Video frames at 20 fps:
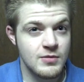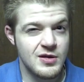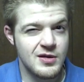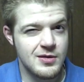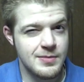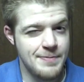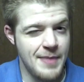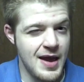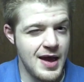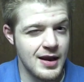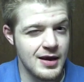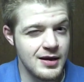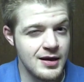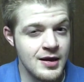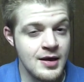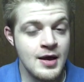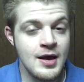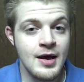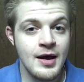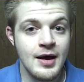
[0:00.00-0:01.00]
spend
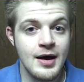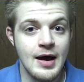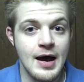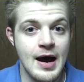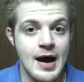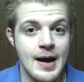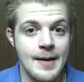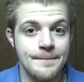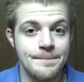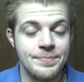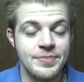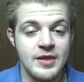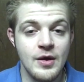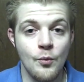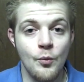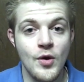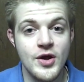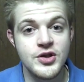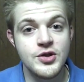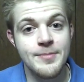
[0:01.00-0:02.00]
um,
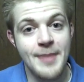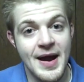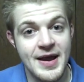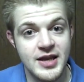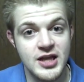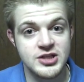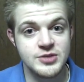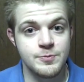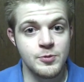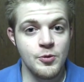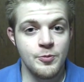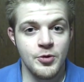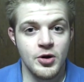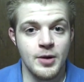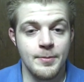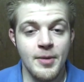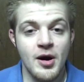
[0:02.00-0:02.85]
when you buy a niche blueprint.